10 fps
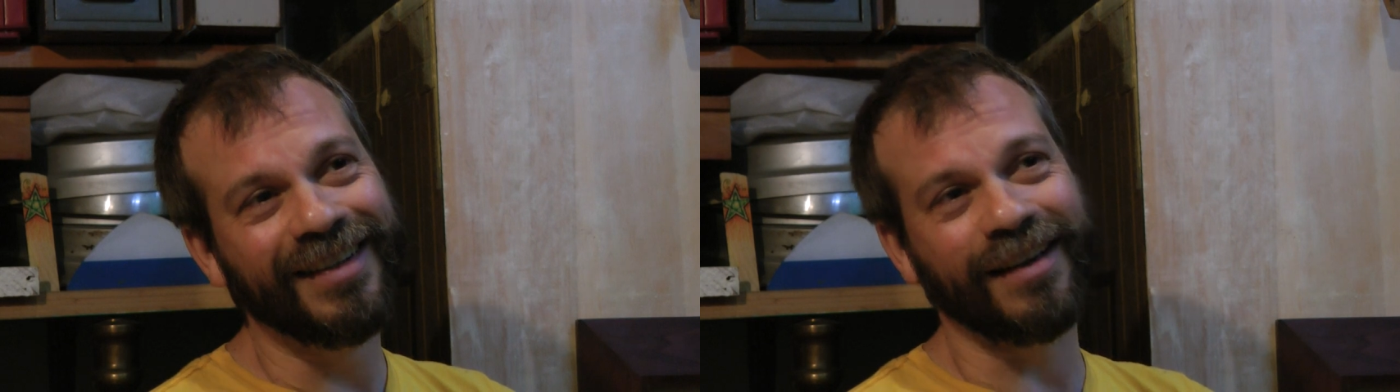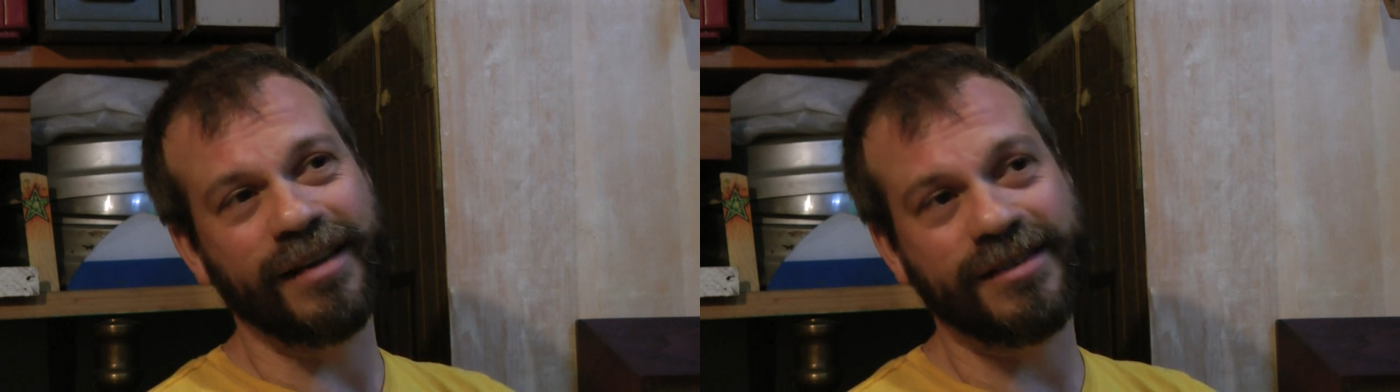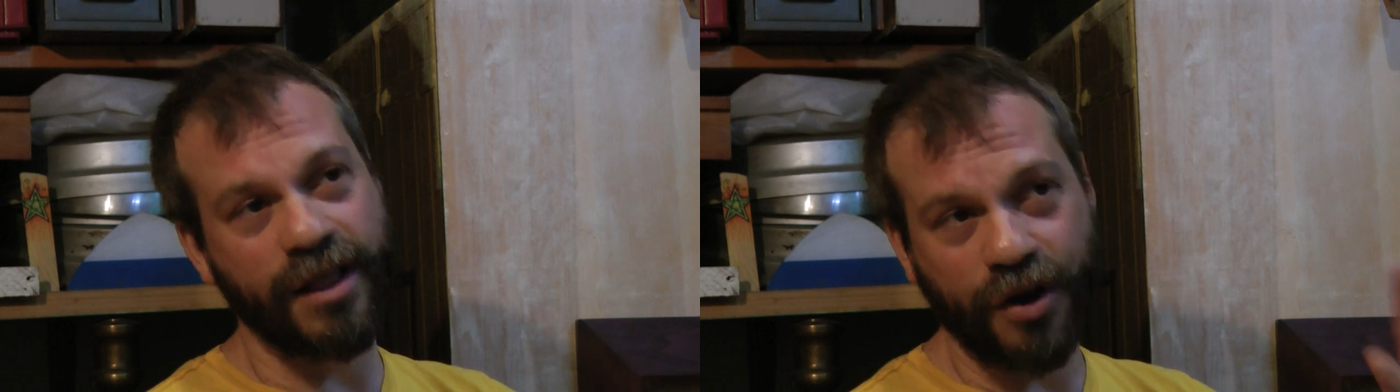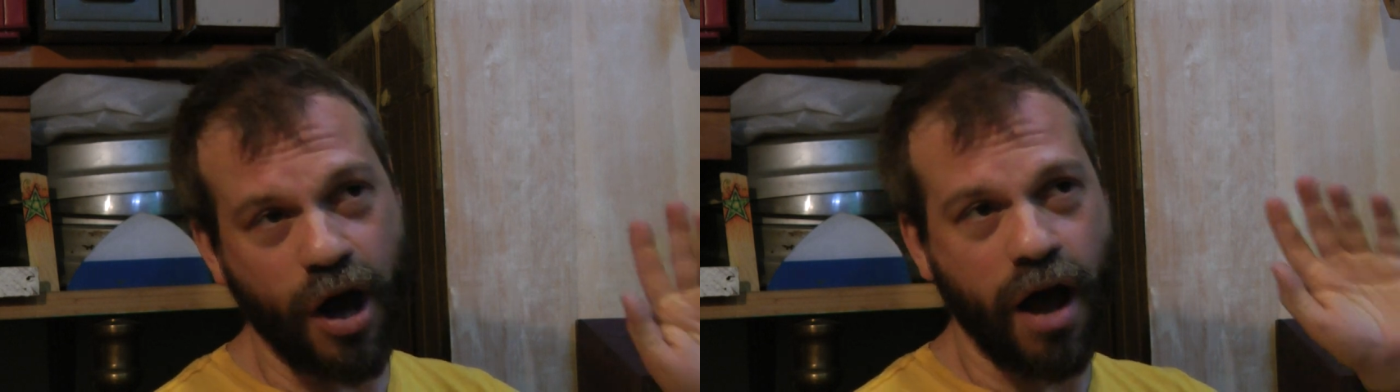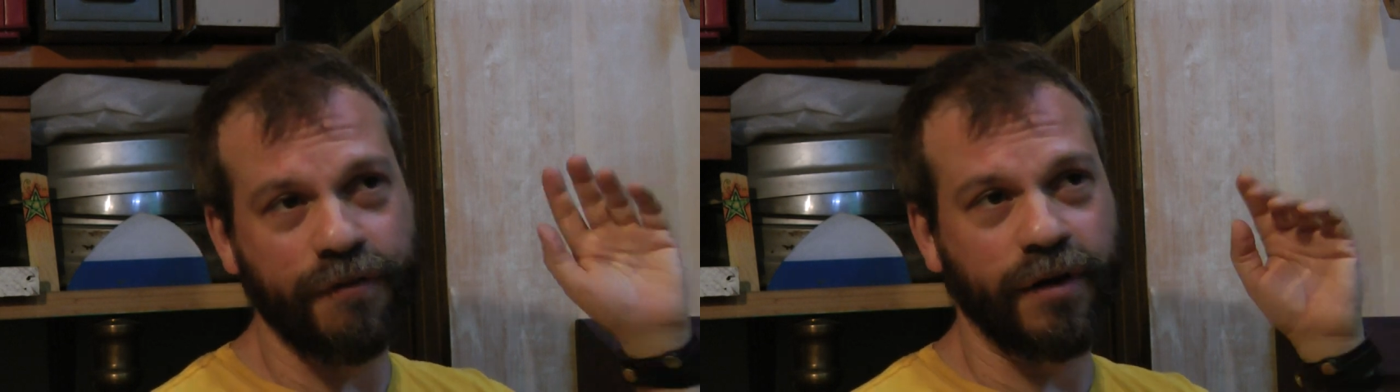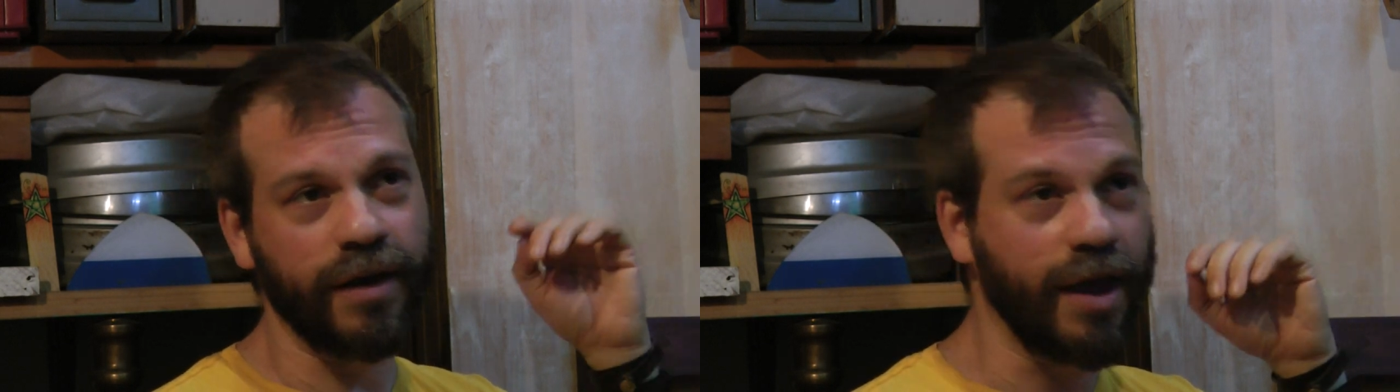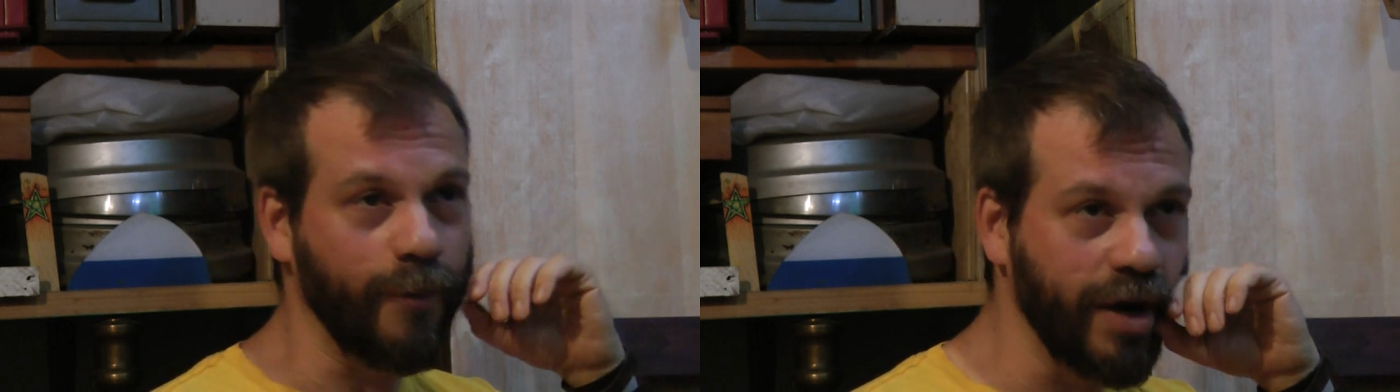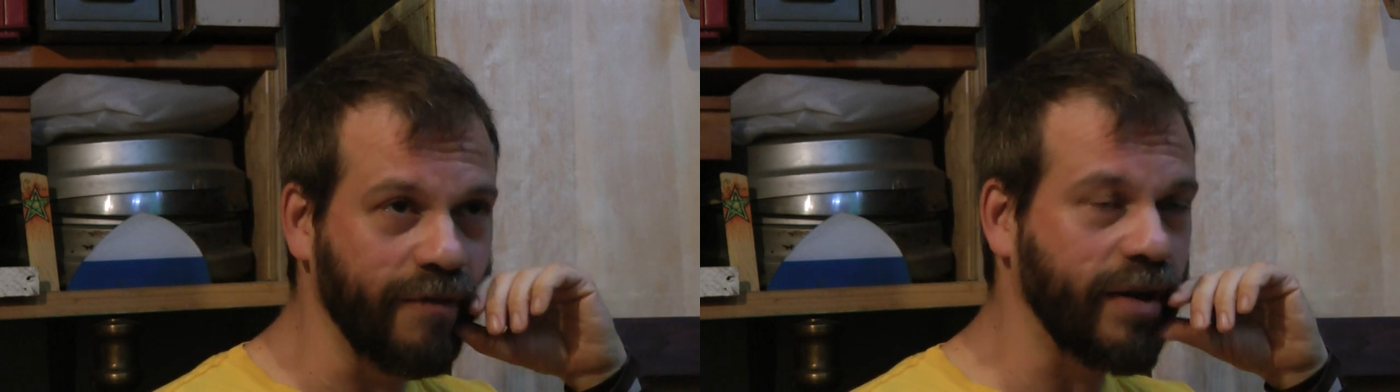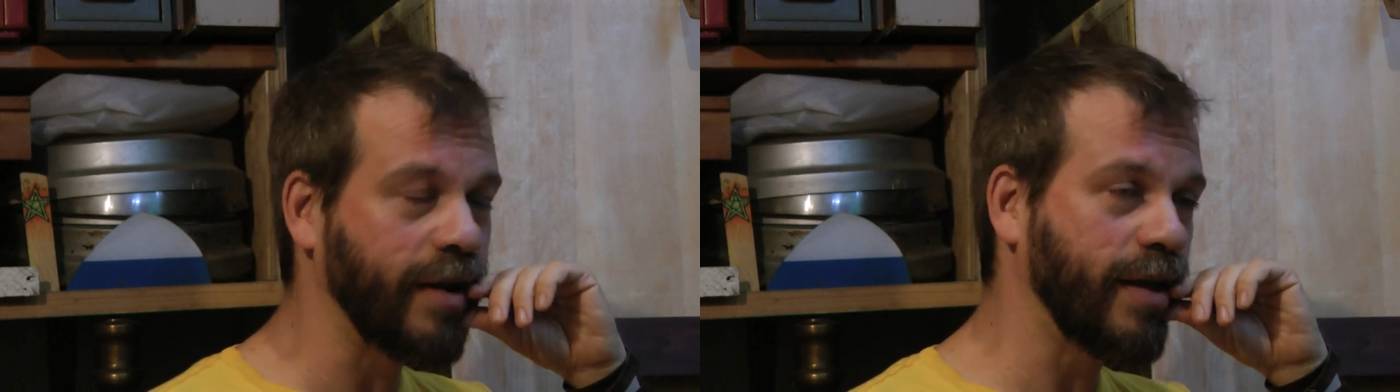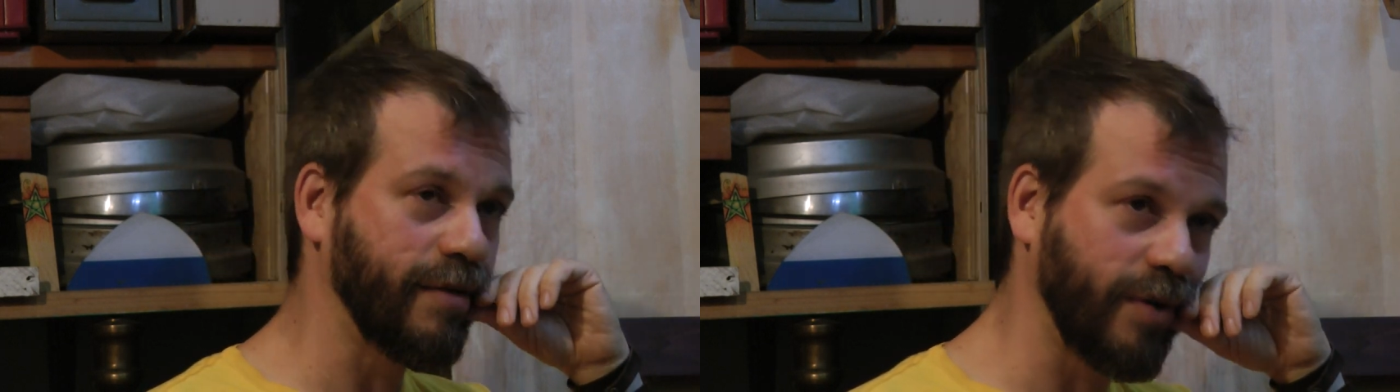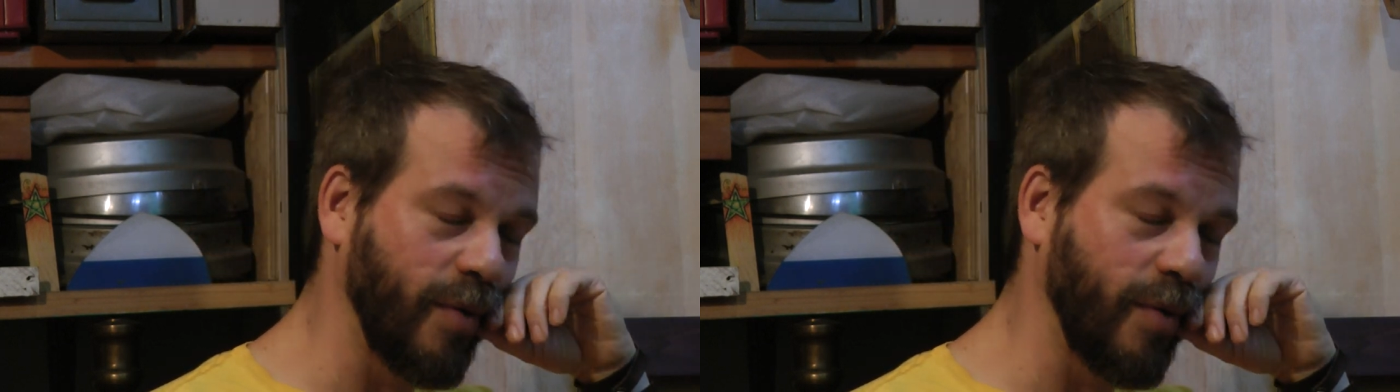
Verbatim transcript: like i sell it off and i get rid of it and i give